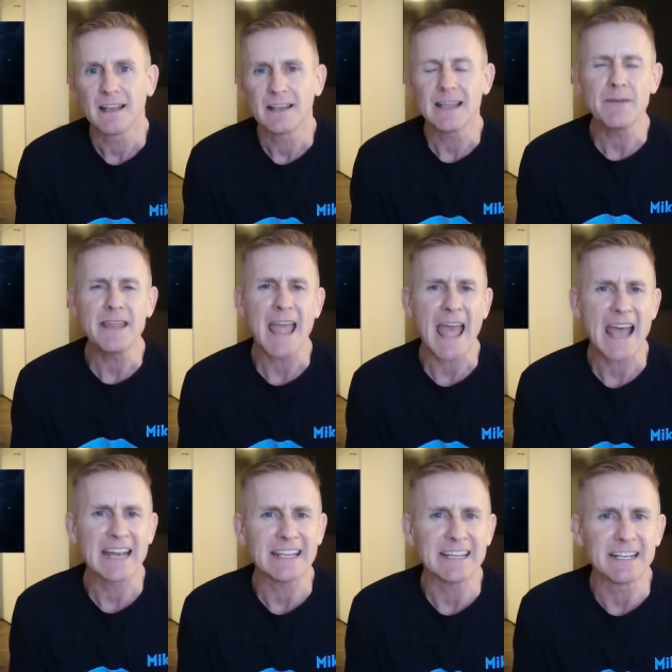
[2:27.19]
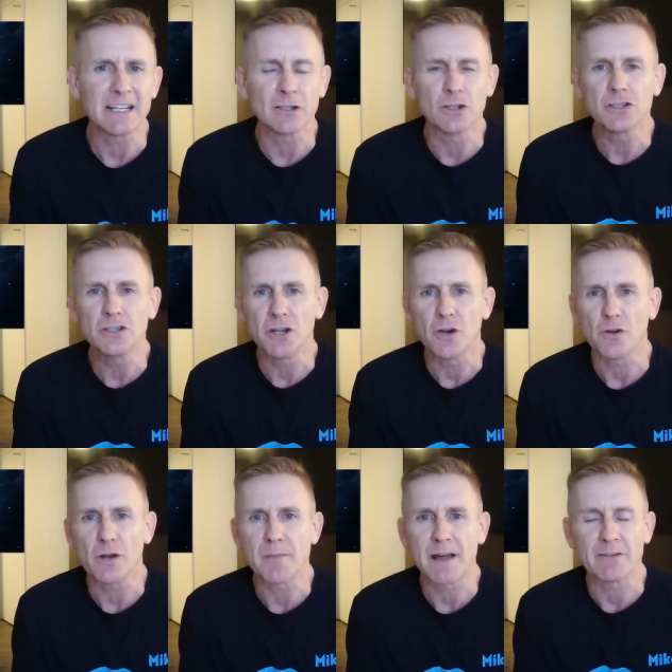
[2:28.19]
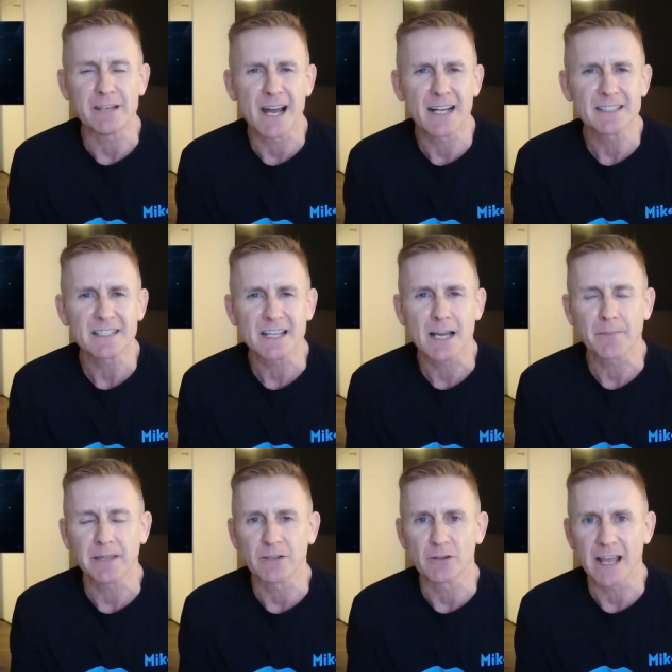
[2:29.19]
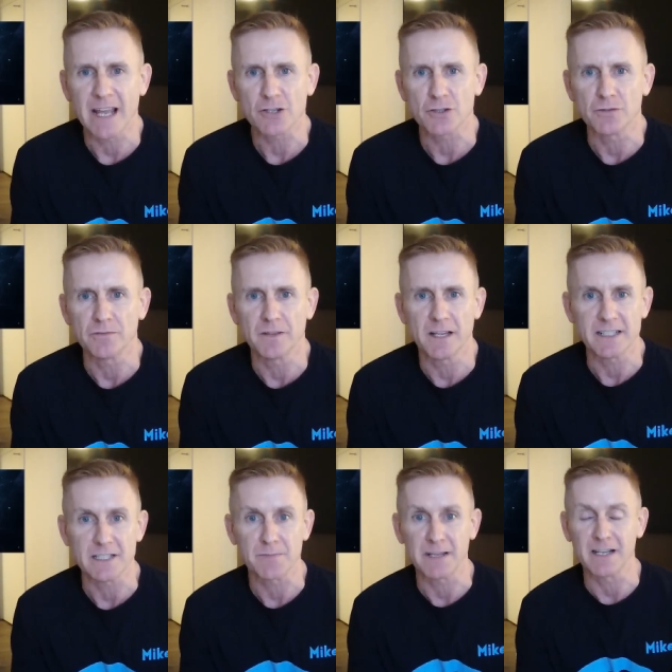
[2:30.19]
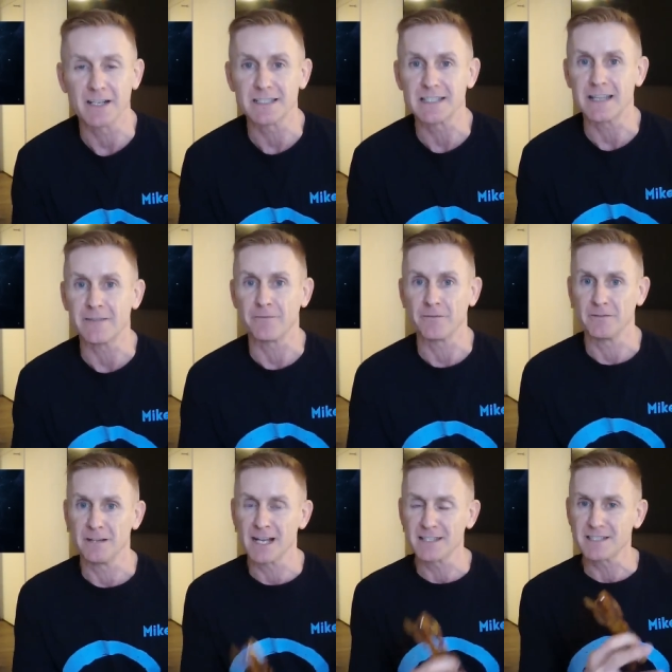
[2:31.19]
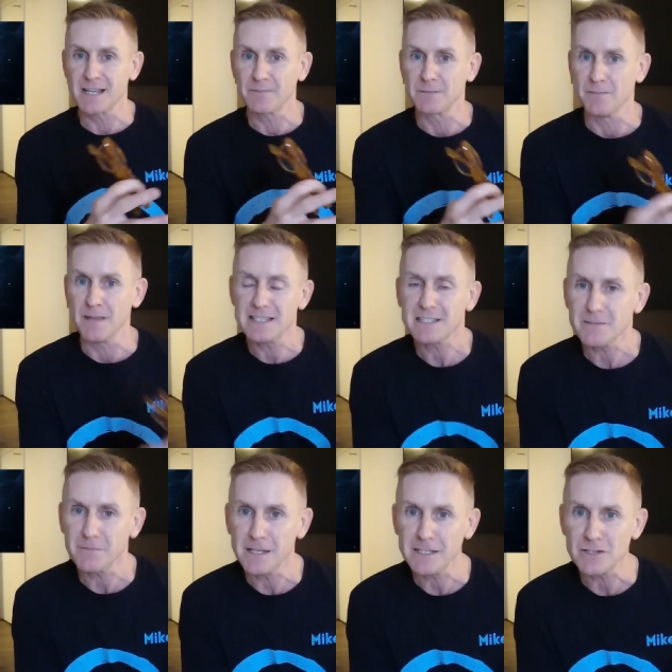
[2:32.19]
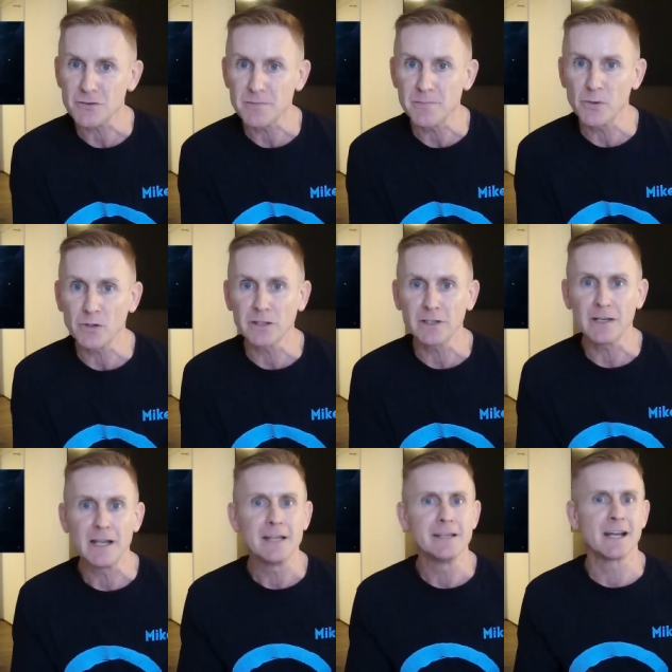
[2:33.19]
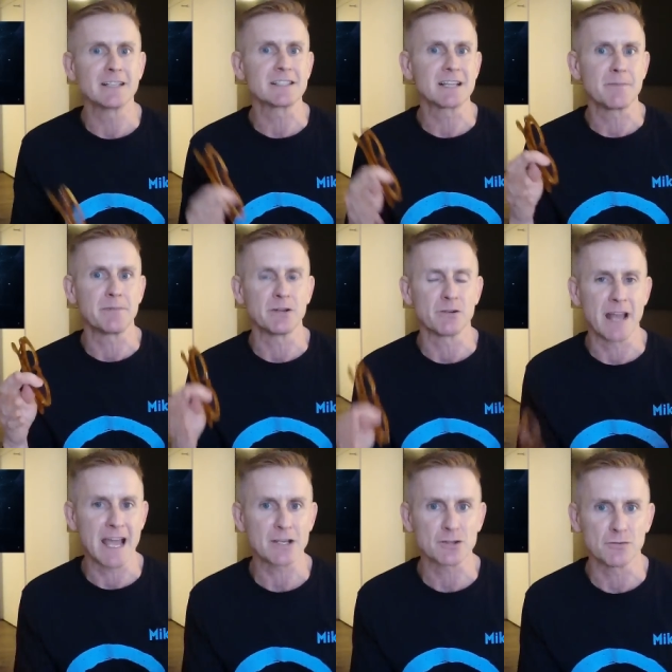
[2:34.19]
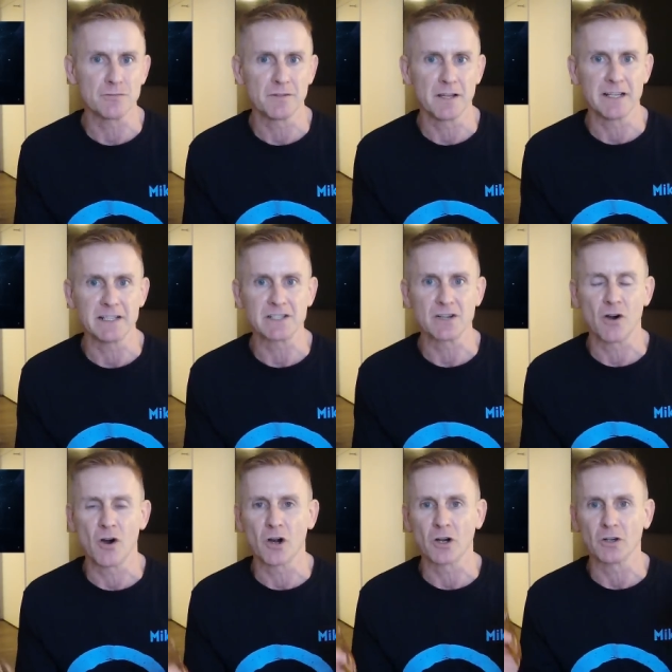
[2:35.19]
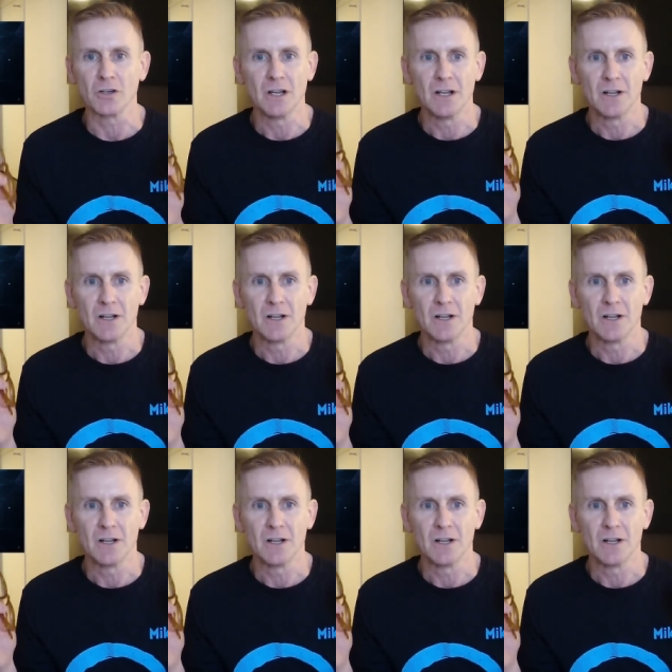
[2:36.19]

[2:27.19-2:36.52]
Let me add in a little note about nonstop international flights, because if nonstop domestic flights are important, nonstop international flights are